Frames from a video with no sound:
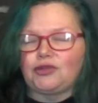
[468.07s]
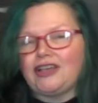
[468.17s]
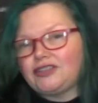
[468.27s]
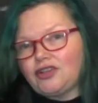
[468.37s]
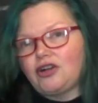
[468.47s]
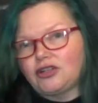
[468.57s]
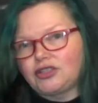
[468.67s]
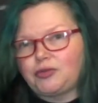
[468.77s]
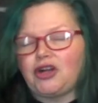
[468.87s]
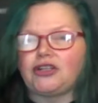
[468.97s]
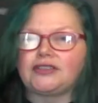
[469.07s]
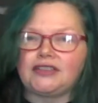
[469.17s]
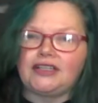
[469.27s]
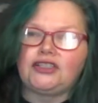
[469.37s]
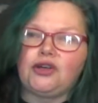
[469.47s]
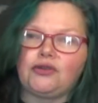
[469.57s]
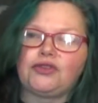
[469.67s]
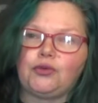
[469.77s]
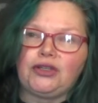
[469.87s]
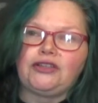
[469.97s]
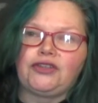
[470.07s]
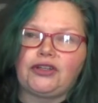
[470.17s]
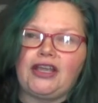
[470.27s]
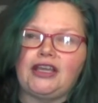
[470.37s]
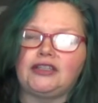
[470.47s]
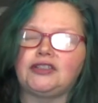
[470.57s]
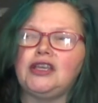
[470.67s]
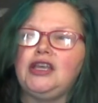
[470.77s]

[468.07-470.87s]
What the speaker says: That's the hardest part, is letting go of the will of your hand,